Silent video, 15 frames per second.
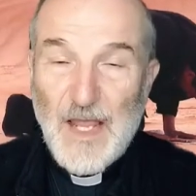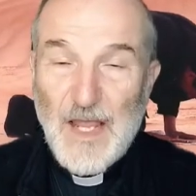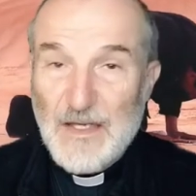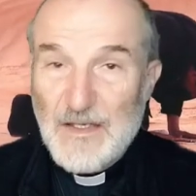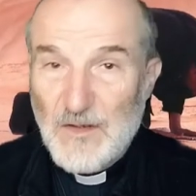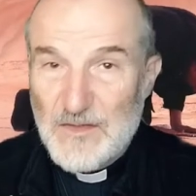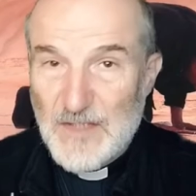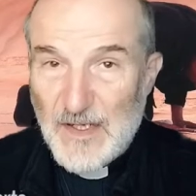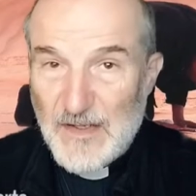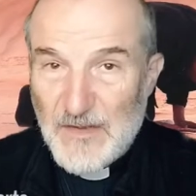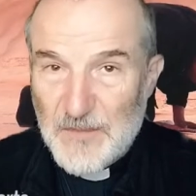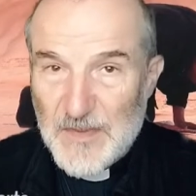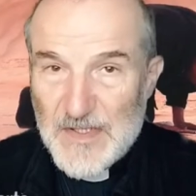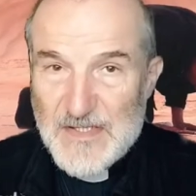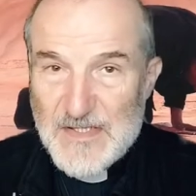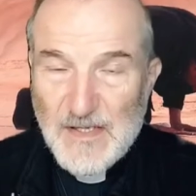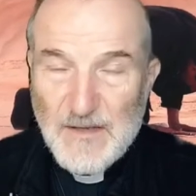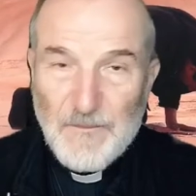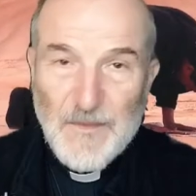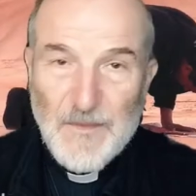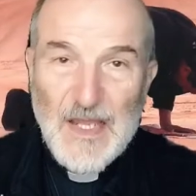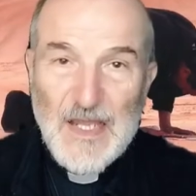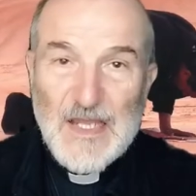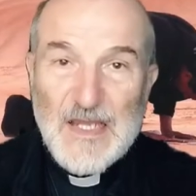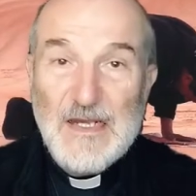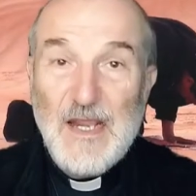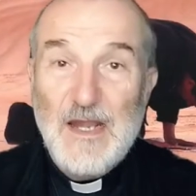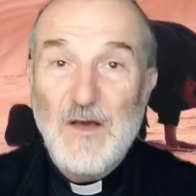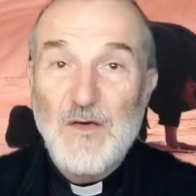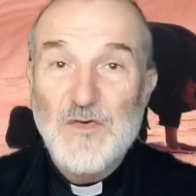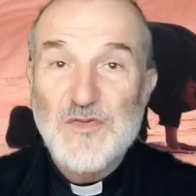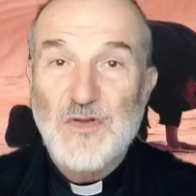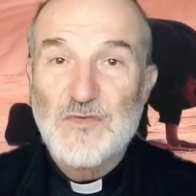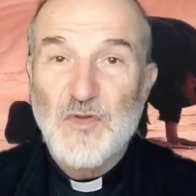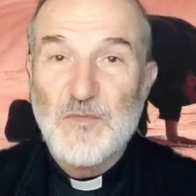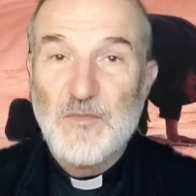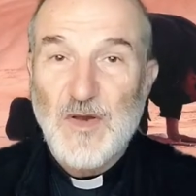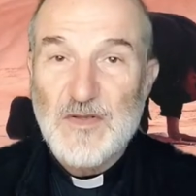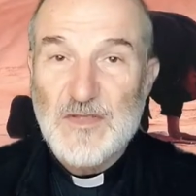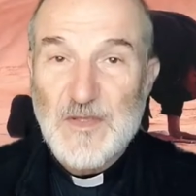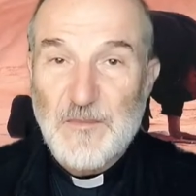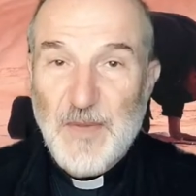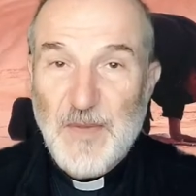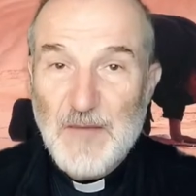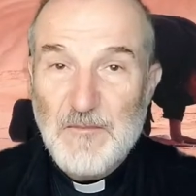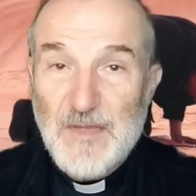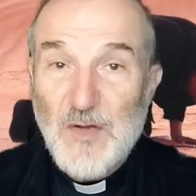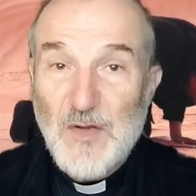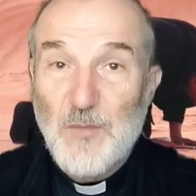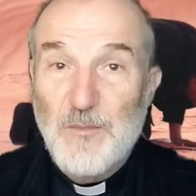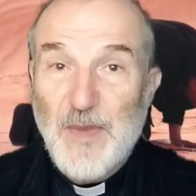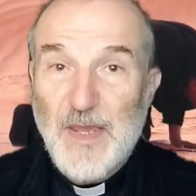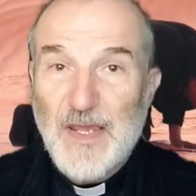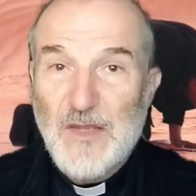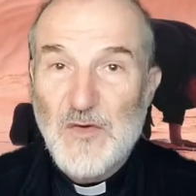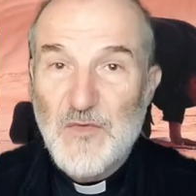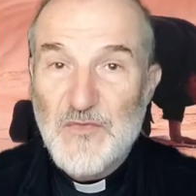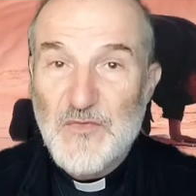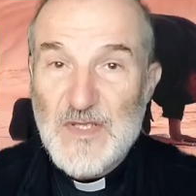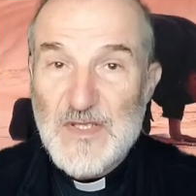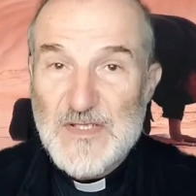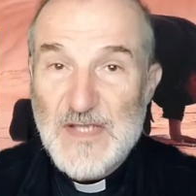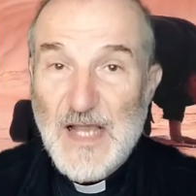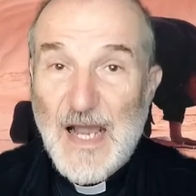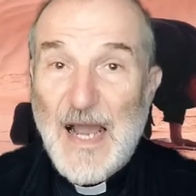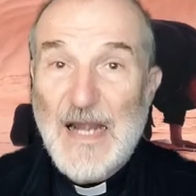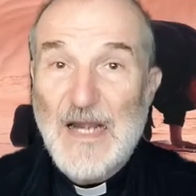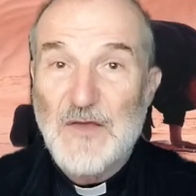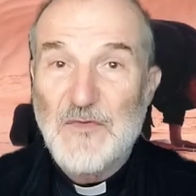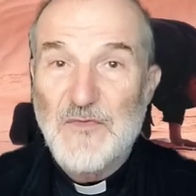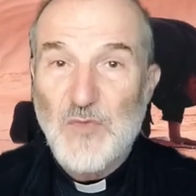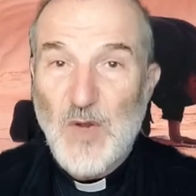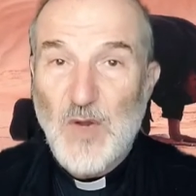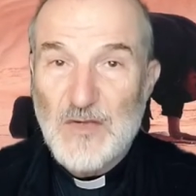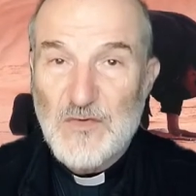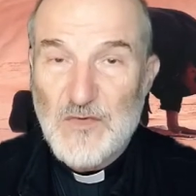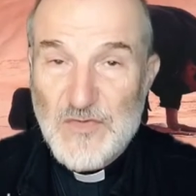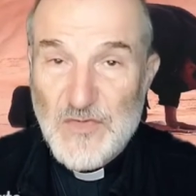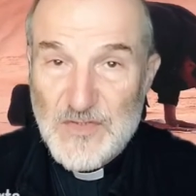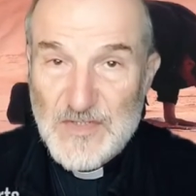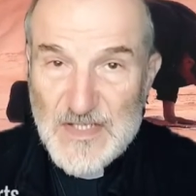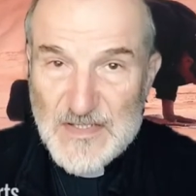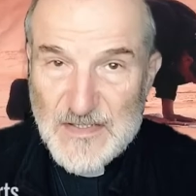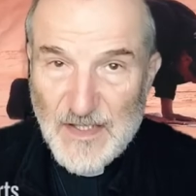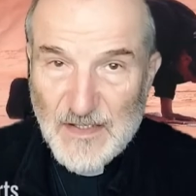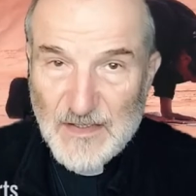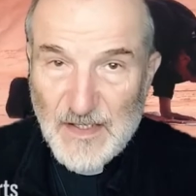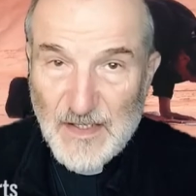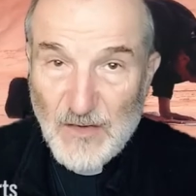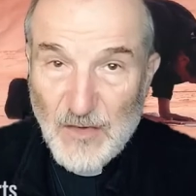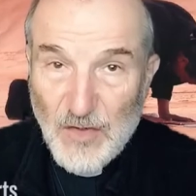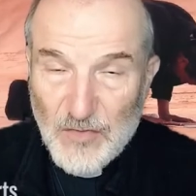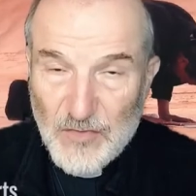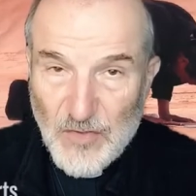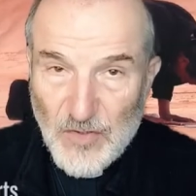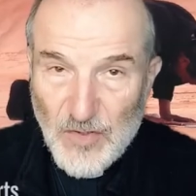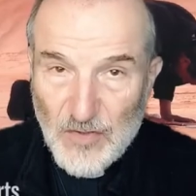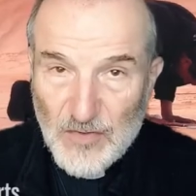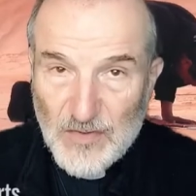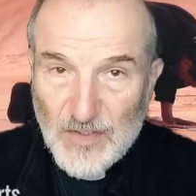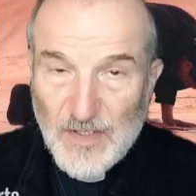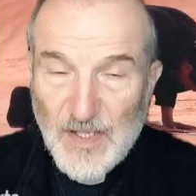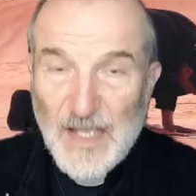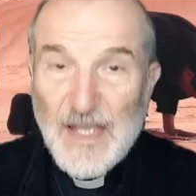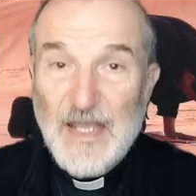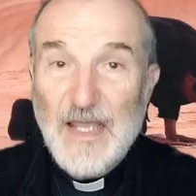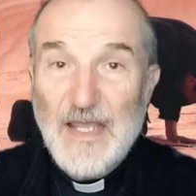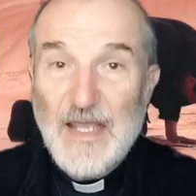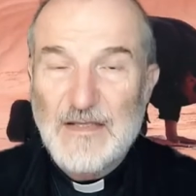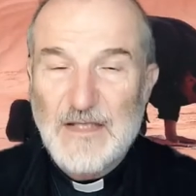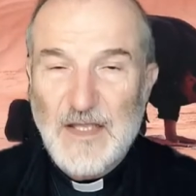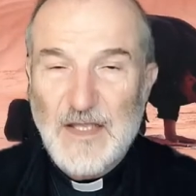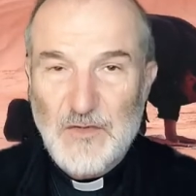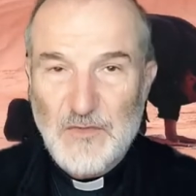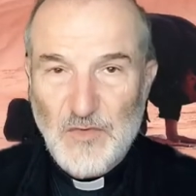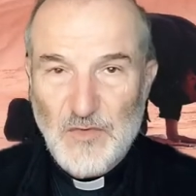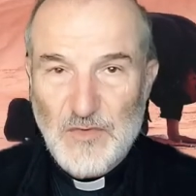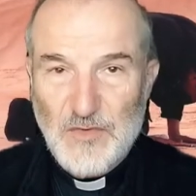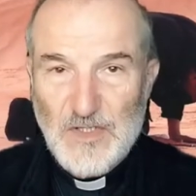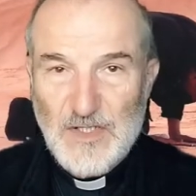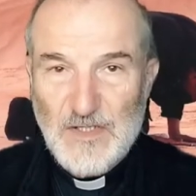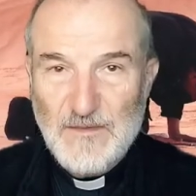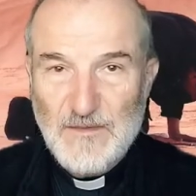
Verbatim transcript: As for Holy Spirit, he is the begetting who allows it Father and to Son at the same time to distinguish oneself from each other, and to be united.